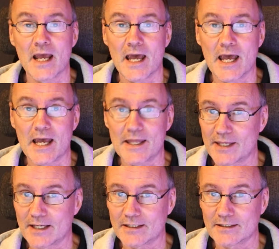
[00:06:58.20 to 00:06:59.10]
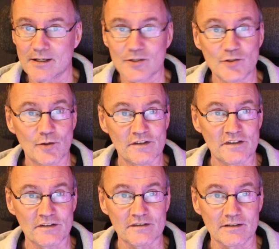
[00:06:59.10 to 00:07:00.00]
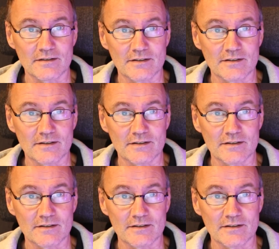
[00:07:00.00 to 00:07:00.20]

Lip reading: And then your assistant